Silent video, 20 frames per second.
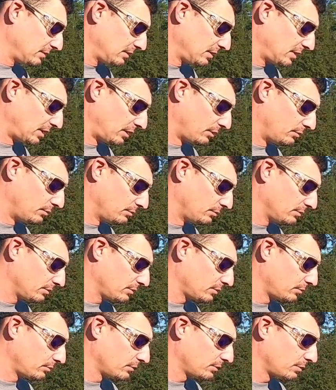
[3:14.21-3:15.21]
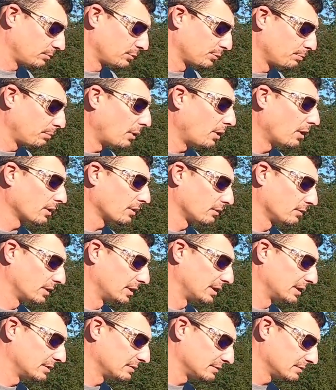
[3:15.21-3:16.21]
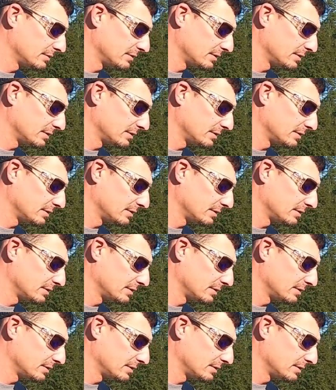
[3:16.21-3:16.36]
some sparkle in it.